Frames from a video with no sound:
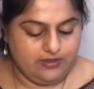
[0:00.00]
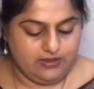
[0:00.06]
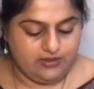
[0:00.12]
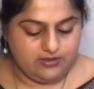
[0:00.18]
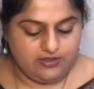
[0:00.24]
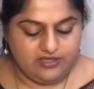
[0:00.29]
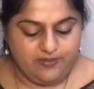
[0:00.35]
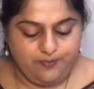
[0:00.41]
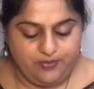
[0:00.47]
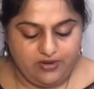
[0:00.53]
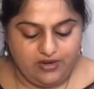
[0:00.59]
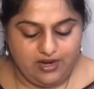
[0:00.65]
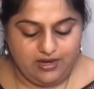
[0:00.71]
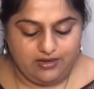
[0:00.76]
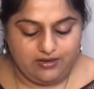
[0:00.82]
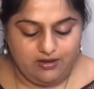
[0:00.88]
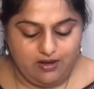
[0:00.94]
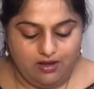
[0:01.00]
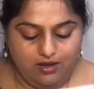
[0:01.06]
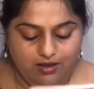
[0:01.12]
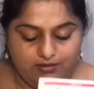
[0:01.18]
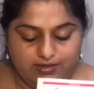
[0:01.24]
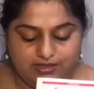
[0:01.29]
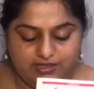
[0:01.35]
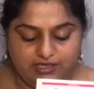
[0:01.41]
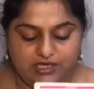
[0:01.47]
This is a
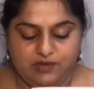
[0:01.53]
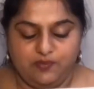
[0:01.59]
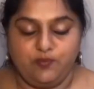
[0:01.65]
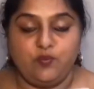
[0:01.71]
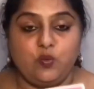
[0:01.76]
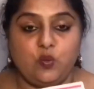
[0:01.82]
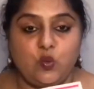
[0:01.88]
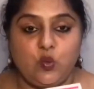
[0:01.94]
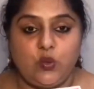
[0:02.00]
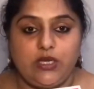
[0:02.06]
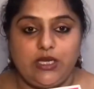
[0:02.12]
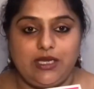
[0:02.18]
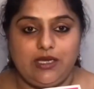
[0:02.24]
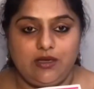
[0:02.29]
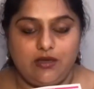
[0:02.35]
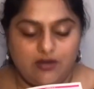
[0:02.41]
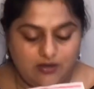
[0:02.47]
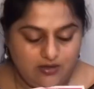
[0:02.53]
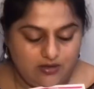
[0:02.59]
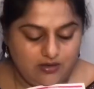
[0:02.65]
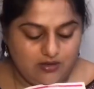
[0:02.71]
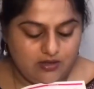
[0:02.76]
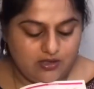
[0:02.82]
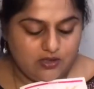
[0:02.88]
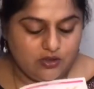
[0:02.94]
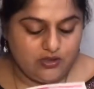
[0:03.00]
parantha. This is a puri.
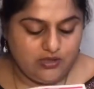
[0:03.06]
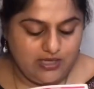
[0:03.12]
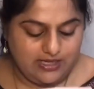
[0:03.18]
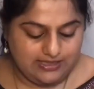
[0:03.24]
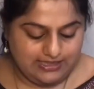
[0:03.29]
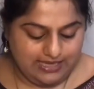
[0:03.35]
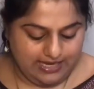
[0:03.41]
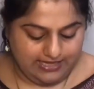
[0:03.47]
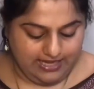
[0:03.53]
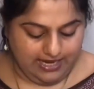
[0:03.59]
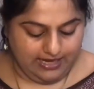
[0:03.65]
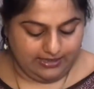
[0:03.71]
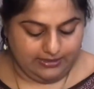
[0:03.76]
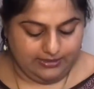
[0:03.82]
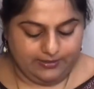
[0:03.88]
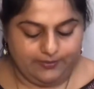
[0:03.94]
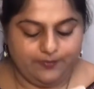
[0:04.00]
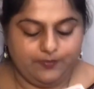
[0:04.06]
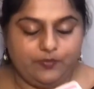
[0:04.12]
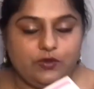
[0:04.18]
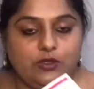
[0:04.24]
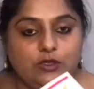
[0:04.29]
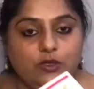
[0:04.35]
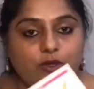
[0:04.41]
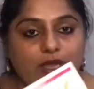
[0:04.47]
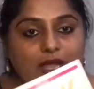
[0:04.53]
So things like that.
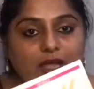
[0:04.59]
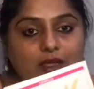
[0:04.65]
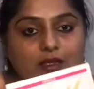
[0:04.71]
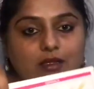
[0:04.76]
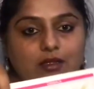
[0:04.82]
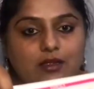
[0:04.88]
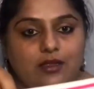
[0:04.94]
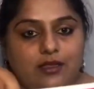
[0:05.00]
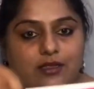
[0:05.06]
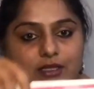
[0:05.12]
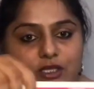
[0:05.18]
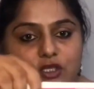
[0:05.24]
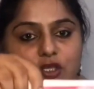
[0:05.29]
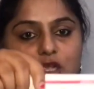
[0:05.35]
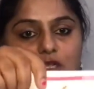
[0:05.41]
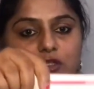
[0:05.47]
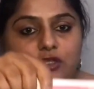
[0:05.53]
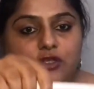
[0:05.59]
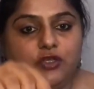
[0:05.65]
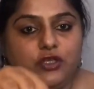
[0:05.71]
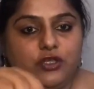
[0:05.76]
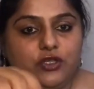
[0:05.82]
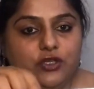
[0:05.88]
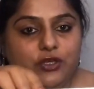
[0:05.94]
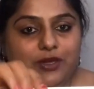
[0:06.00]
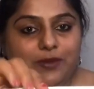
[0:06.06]
So yeah, this also
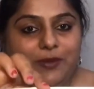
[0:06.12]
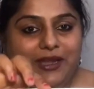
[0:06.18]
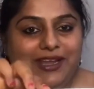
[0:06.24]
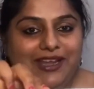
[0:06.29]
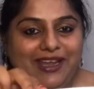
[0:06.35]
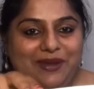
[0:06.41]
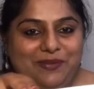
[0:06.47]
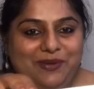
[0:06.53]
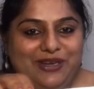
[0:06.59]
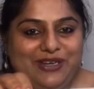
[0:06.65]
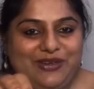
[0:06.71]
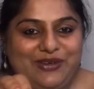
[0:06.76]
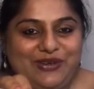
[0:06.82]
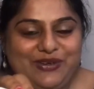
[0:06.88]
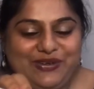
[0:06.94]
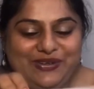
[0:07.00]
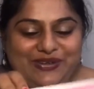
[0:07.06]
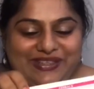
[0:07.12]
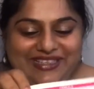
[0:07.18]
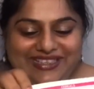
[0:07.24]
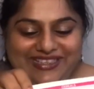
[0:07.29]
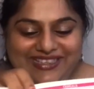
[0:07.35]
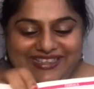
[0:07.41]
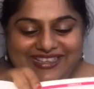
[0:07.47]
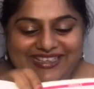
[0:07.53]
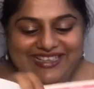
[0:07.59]
she should be able to know.
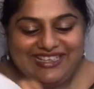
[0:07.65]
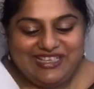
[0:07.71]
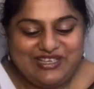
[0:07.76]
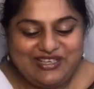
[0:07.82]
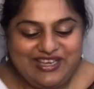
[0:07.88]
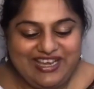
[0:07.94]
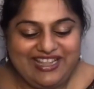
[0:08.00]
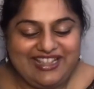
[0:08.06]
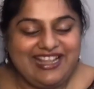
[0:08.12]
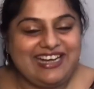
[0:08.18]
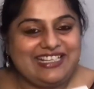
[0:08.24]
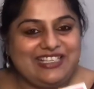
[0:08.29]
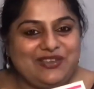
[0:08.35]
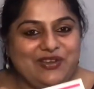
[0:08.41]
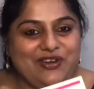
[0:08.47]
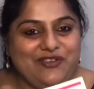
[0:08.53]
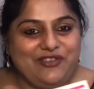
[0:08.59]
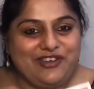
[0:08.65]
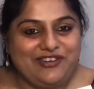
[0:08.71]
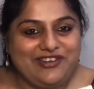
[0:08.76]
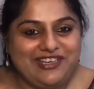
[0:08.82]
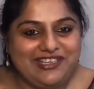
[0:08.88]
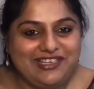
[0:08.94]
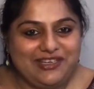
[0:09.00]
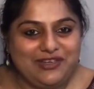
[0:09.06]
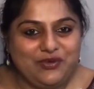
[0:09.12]
So yeah, that's one of the
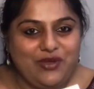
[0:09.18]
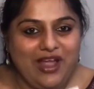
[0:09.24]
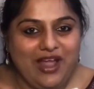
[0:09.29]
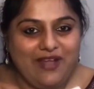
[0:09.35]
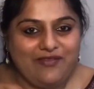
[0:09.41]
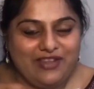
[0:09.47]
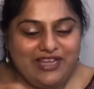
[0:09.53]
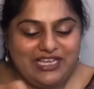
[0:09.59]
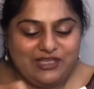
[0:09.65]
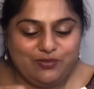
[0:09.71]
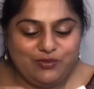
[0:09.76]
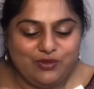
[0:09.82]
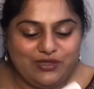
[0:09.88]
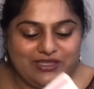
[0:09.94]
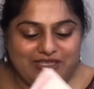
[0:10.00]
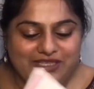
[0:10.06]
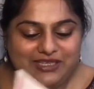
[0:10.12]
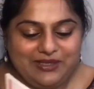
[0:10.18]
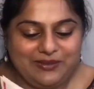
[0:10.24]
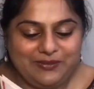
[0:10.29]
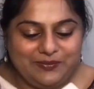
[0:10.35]
reason to have these books.